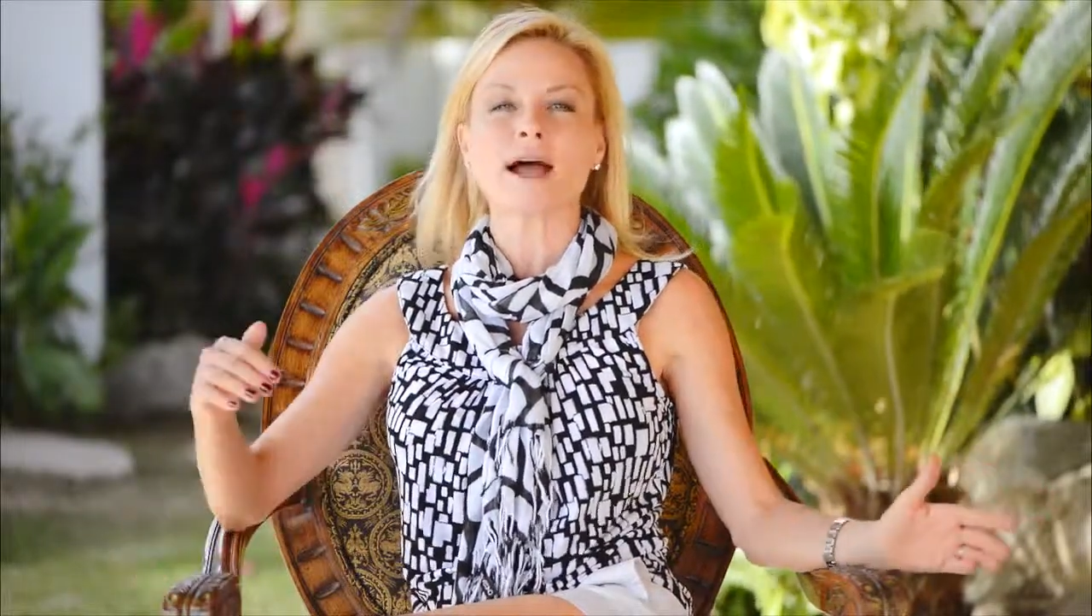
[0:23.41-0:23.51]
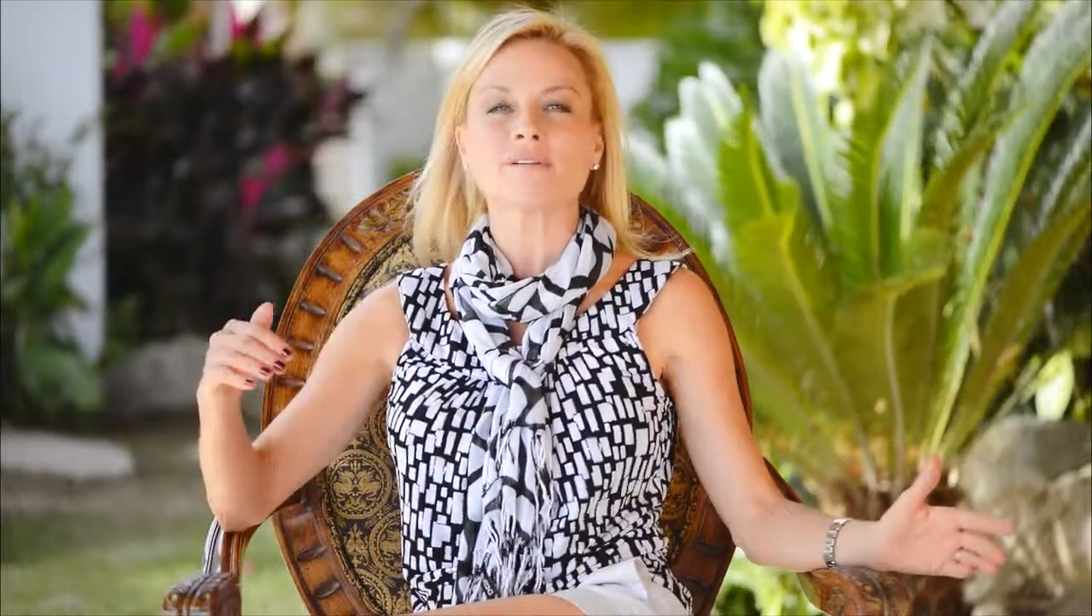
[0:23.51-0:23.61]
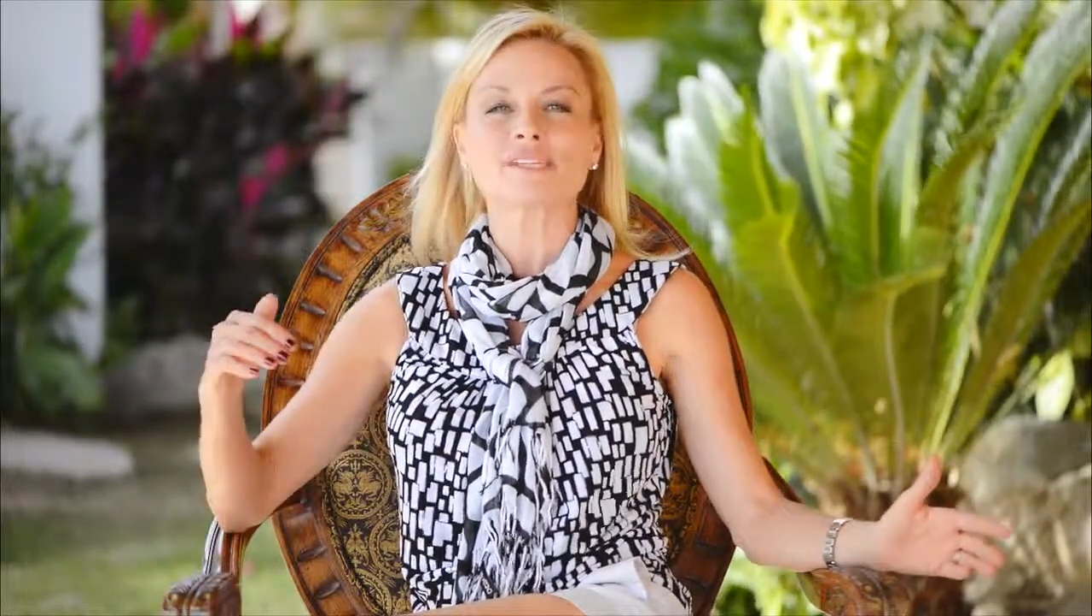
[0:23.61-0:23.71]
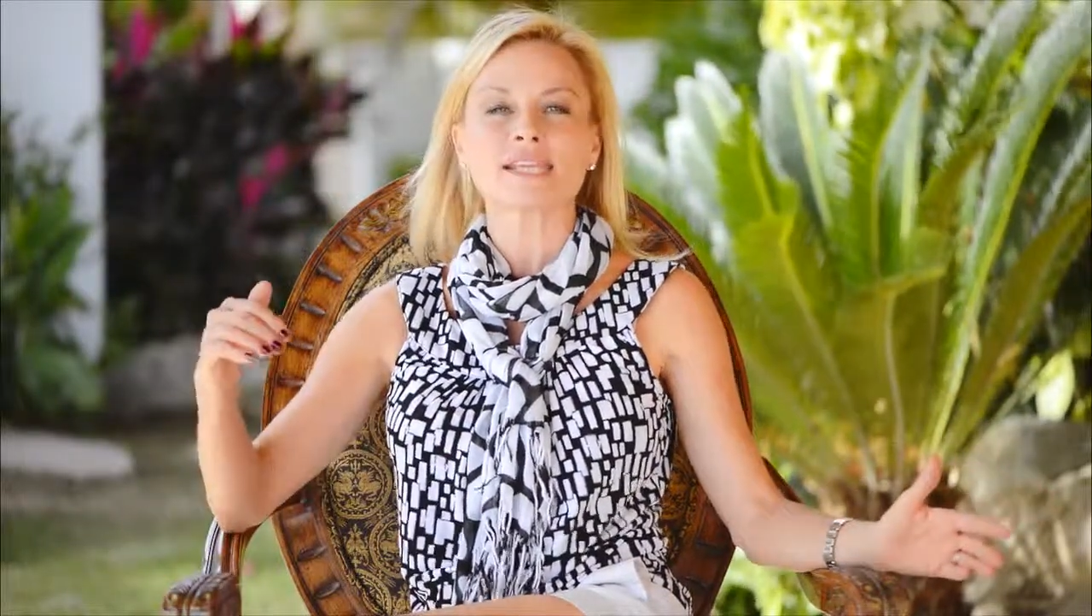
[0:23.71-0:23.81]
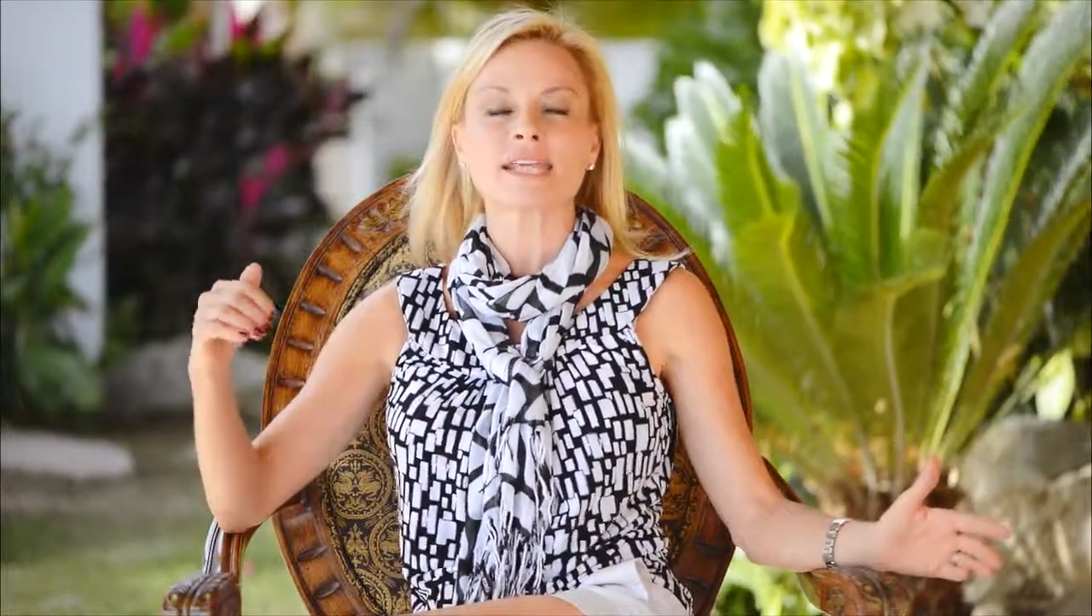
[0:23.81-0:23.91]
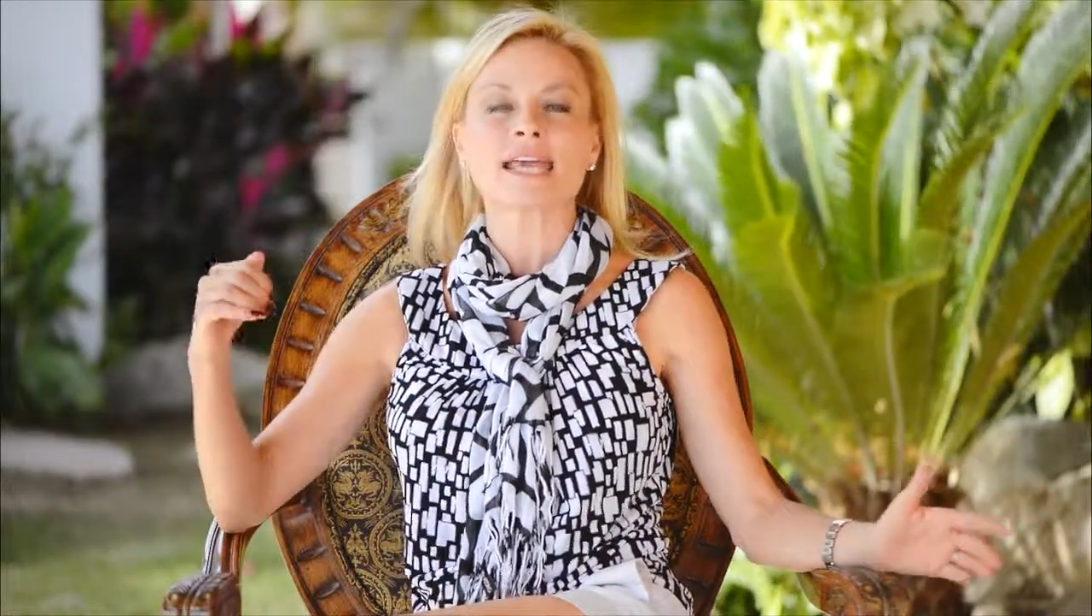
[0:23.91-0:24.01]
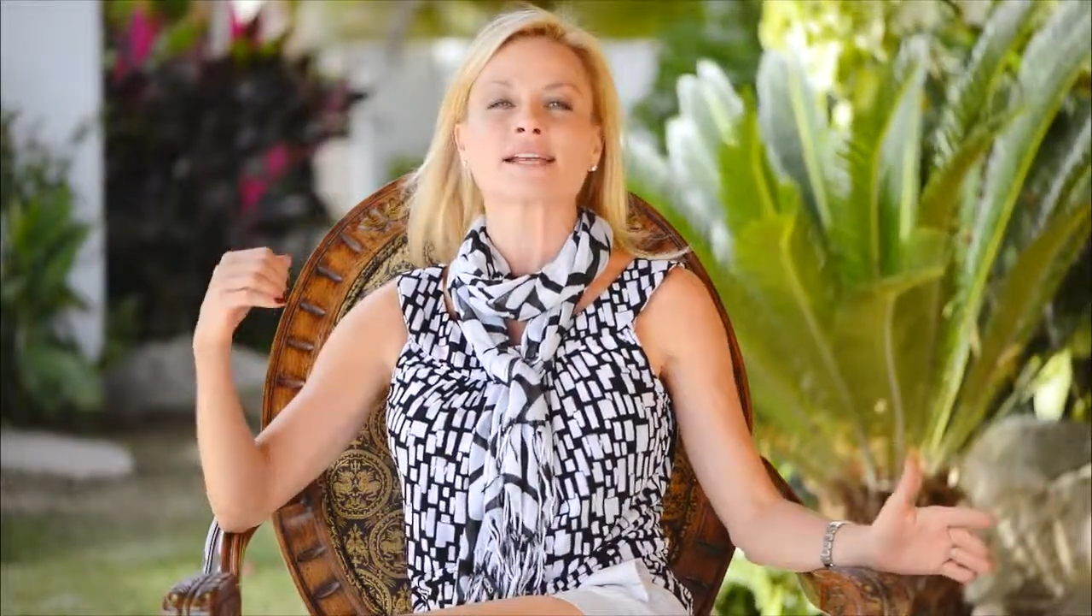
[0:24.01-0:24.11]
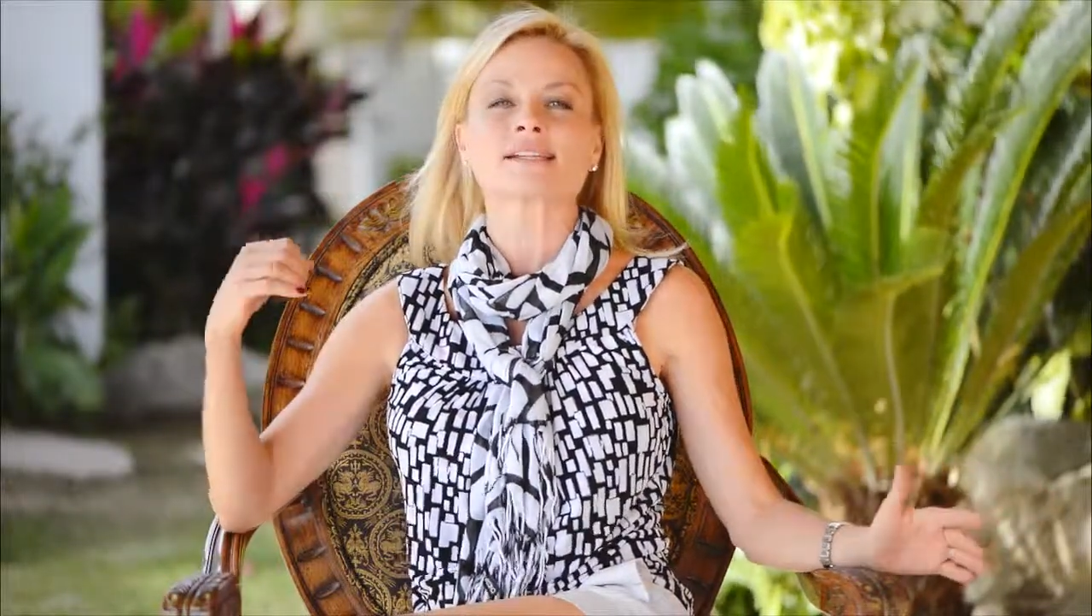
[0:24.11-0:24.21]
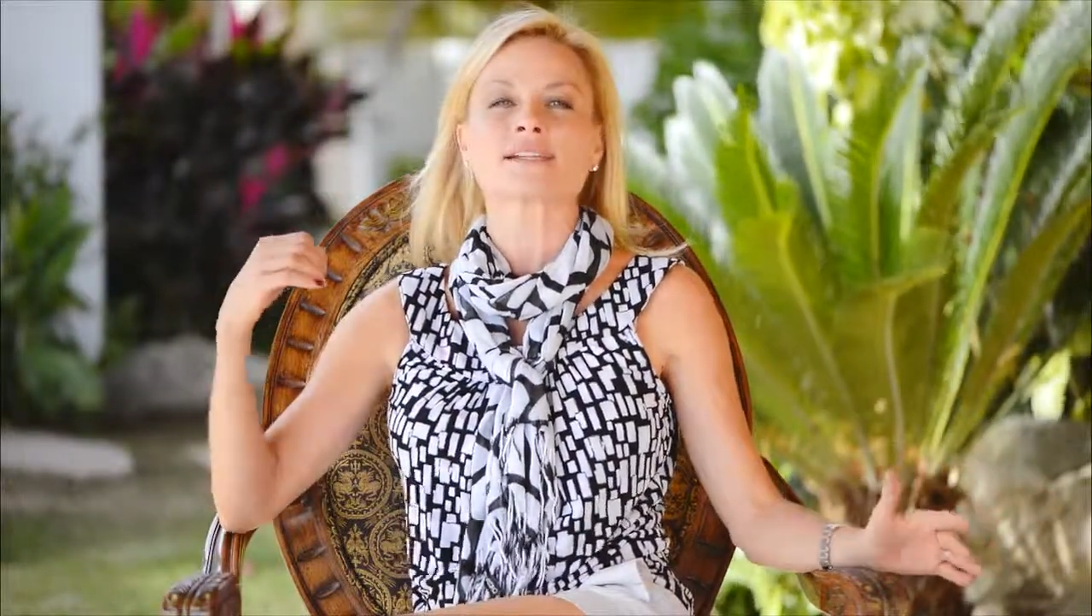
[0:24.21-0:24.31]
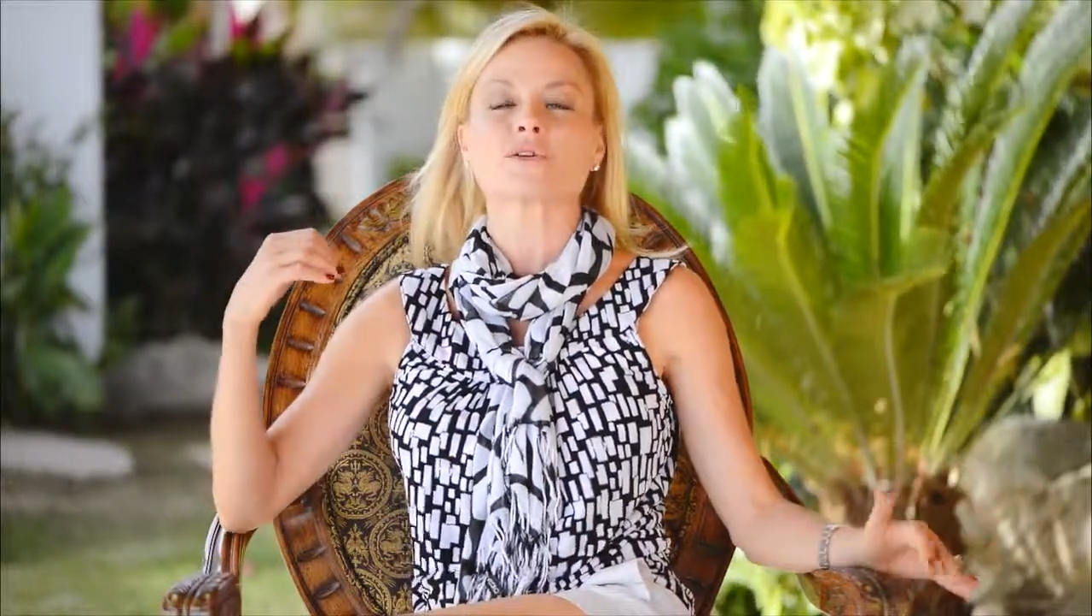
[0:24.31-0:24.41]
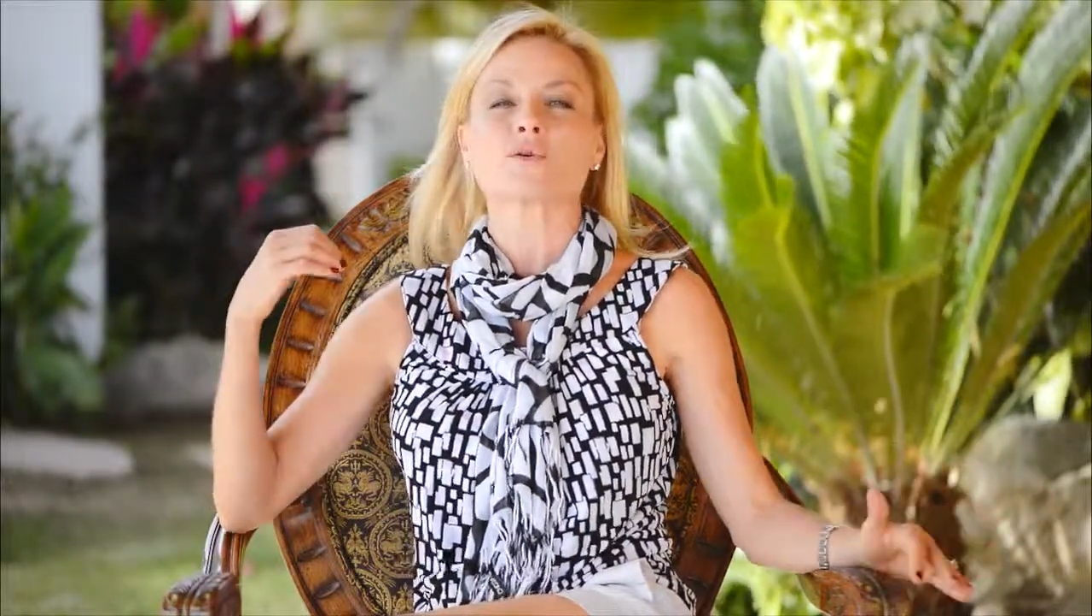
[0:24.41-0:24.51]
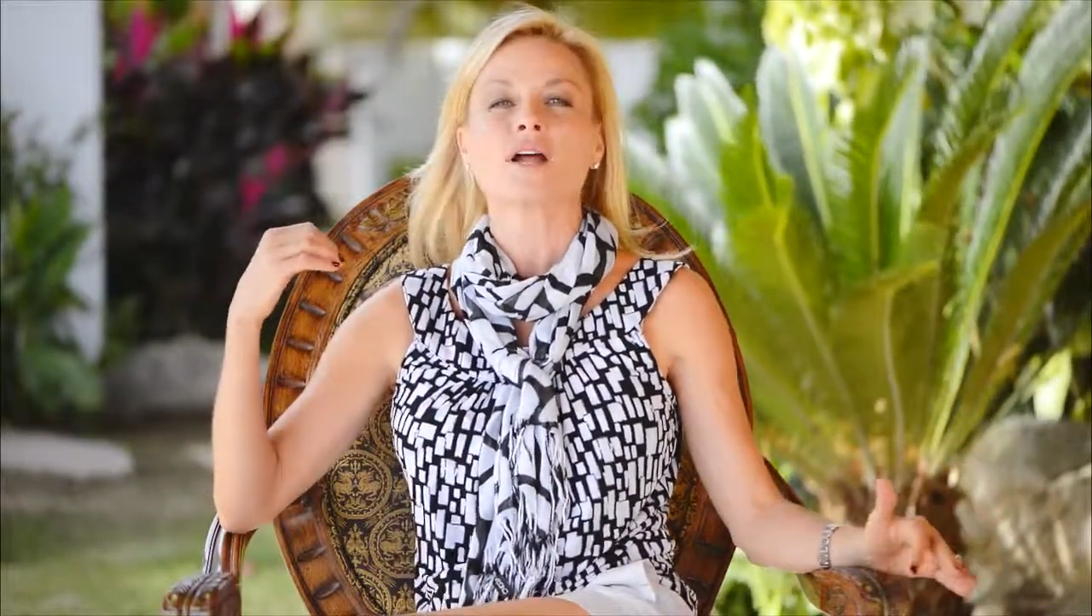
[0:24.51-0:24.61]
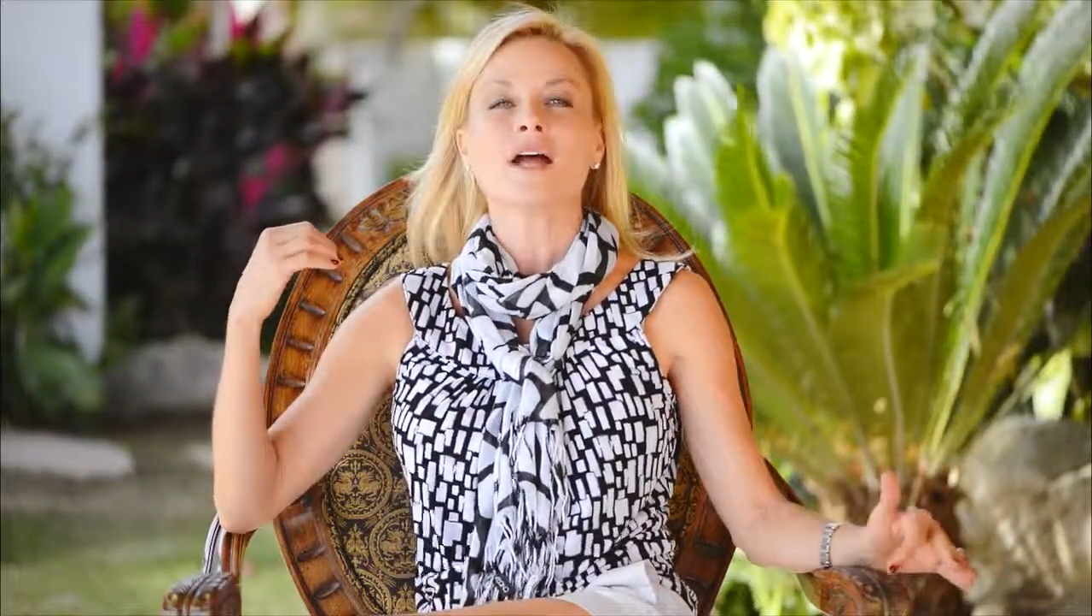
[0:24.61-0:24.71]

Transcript: I've seen cakes that are,